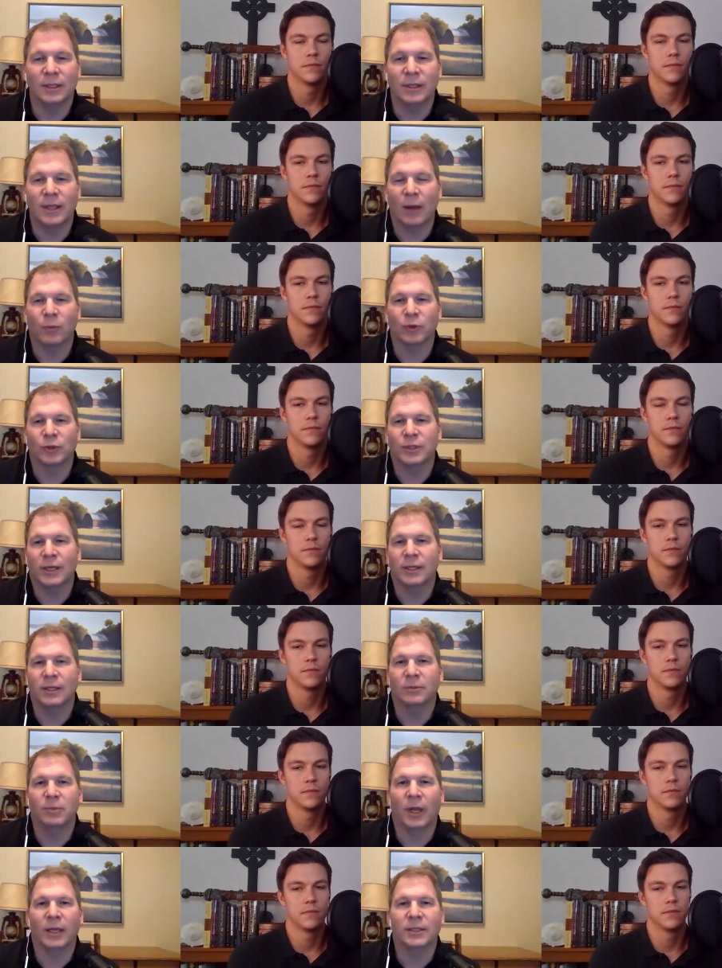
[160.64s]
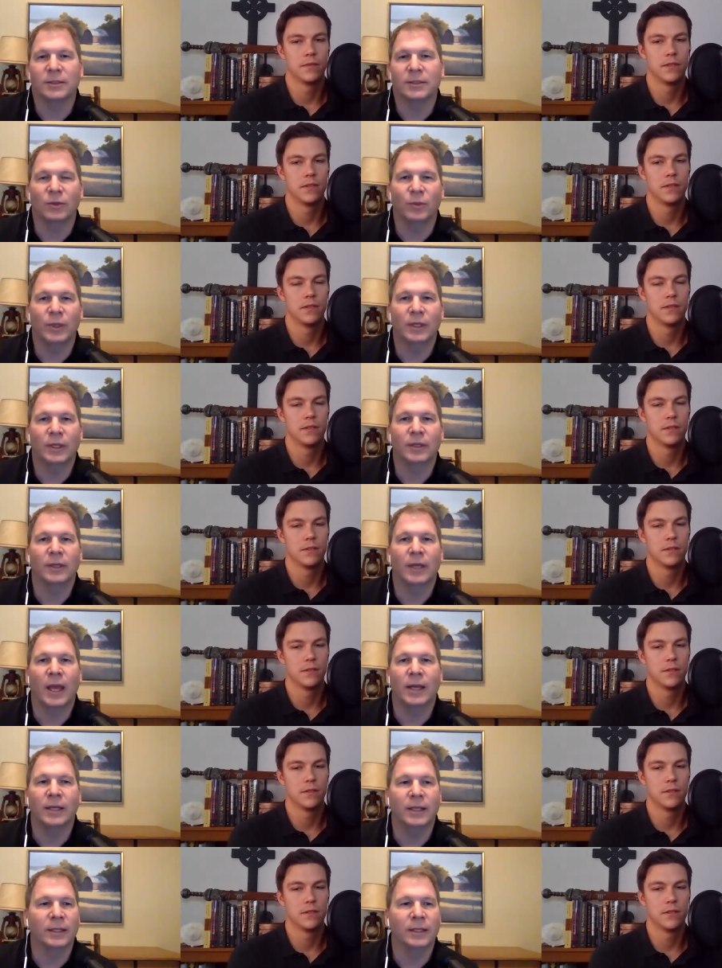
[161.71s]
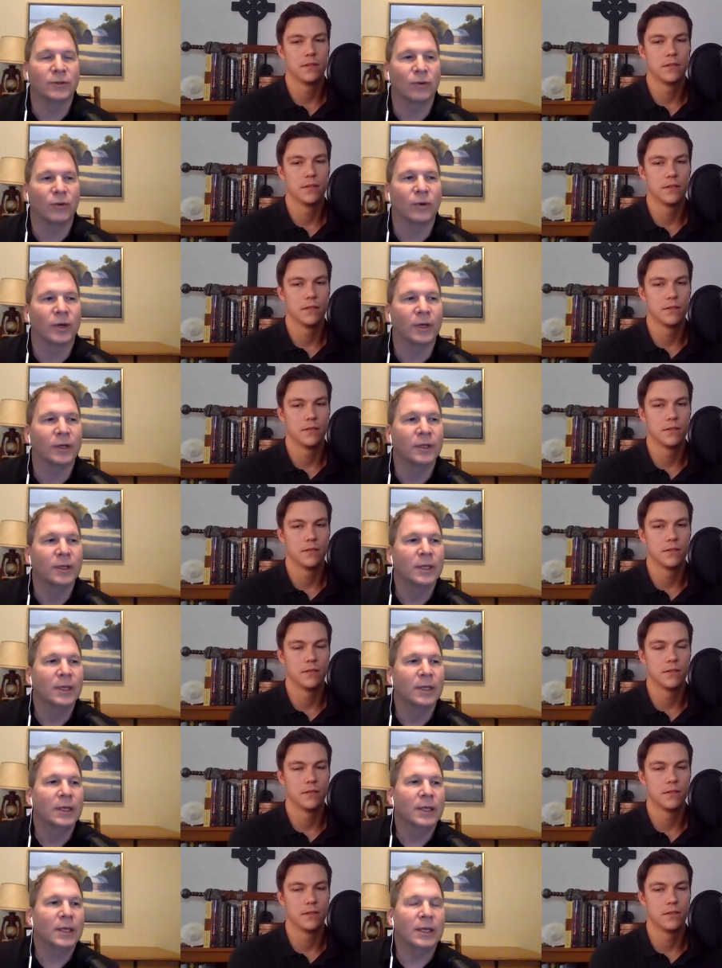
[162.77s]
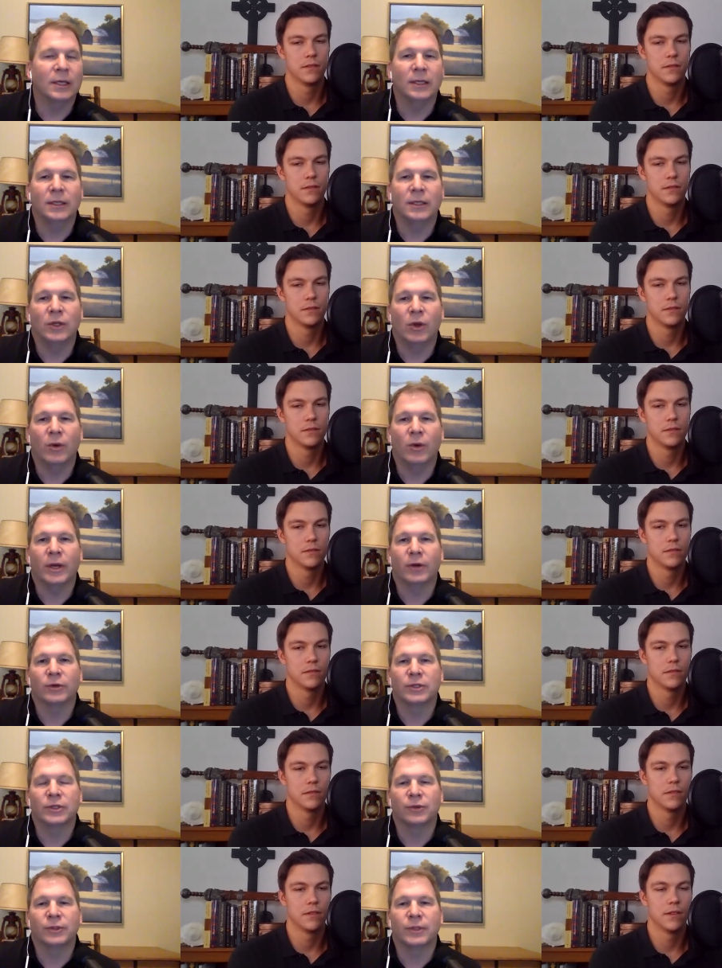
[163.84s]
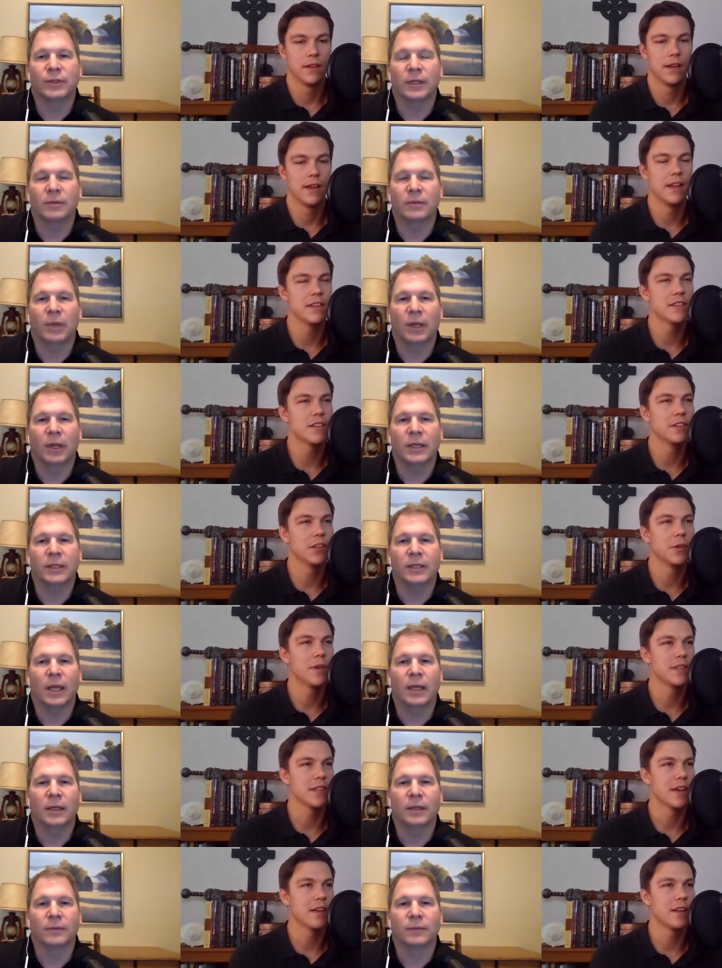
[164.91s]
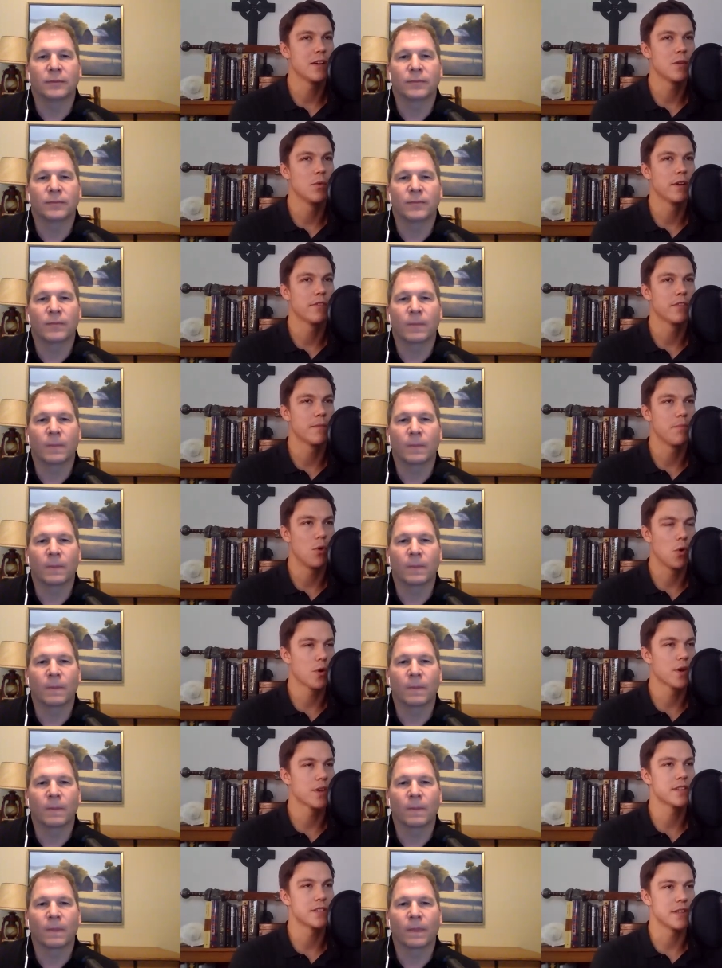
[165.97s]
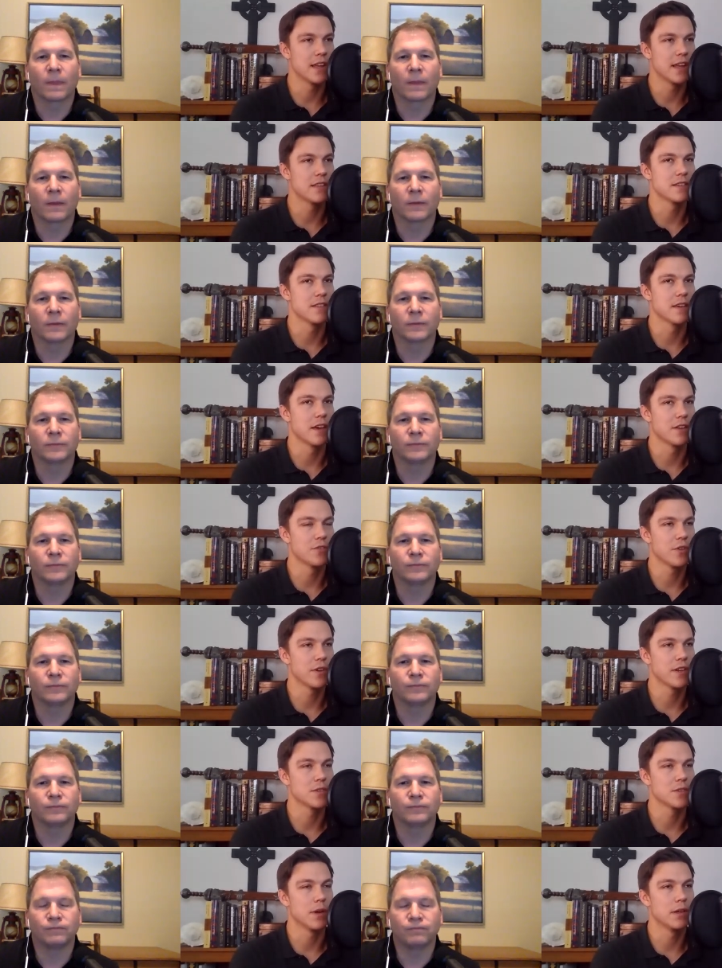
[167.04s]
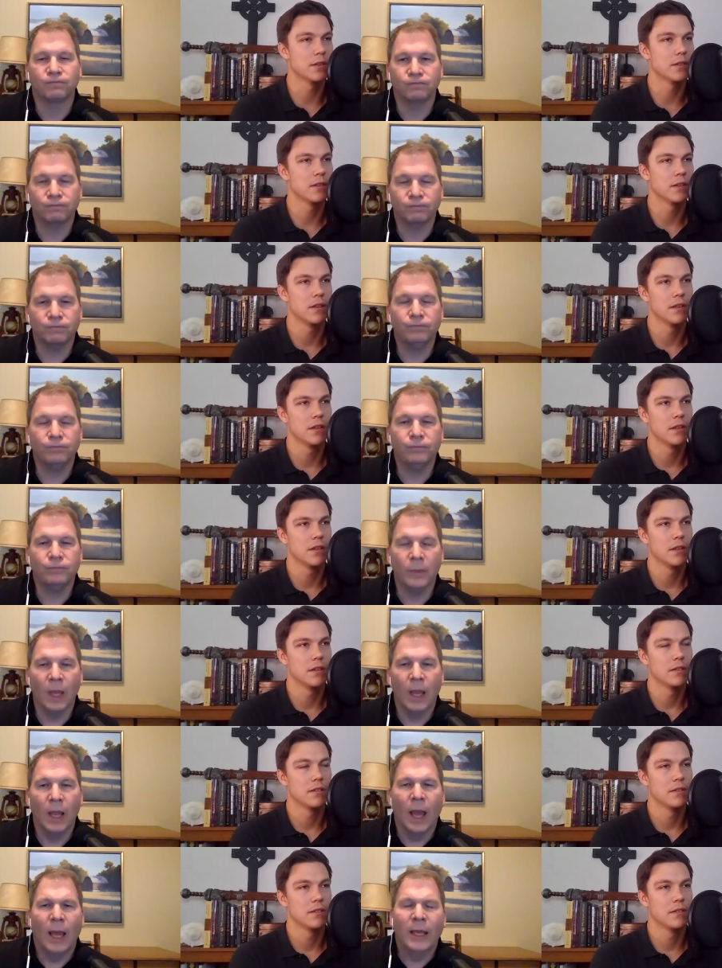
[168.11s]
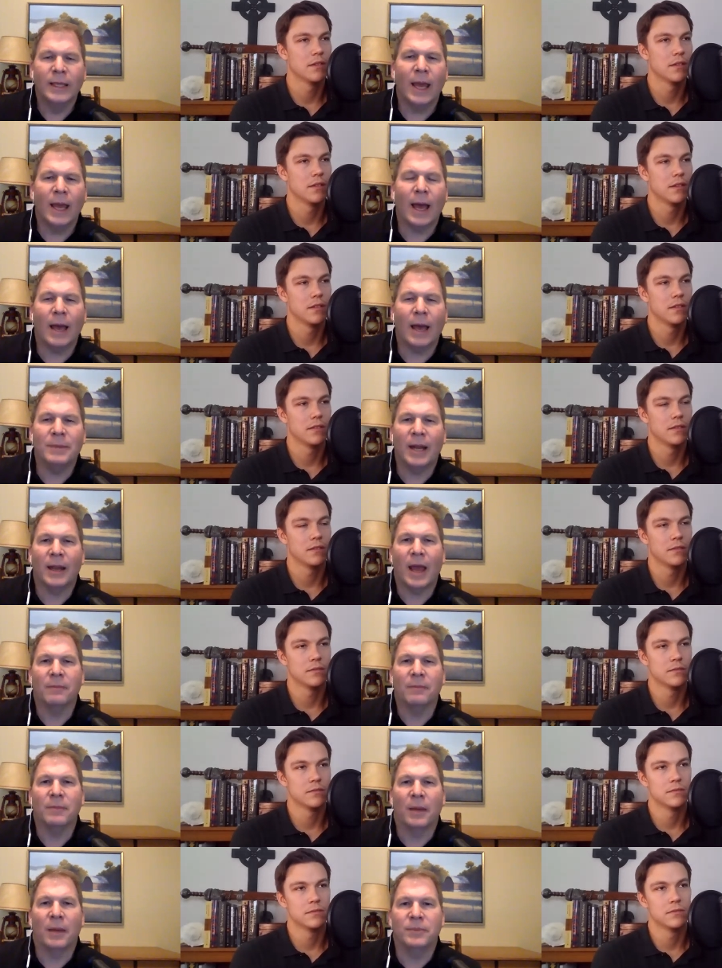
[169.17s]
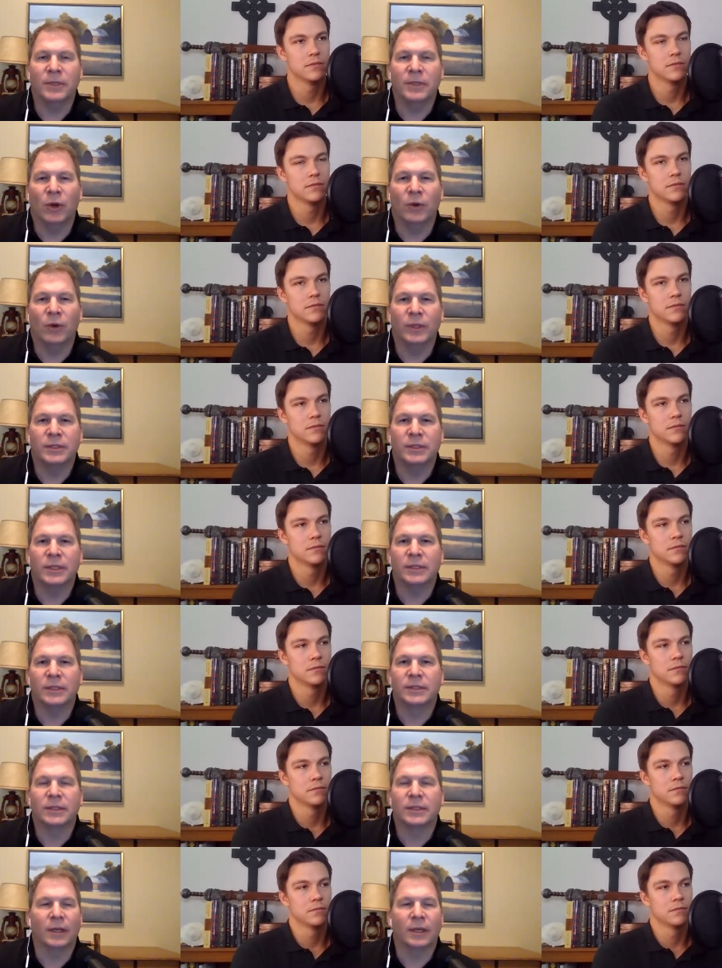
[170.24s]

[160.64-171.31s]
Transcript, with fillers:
Speaker 1: that were taking place in the week heading into laura and, eh, you know and are still taking and place. isn't
Speaker 2: louisiana one of the poorest states in the country as well
Speaker 1: yeah, I mean, I, I, I you know, it's it's uh,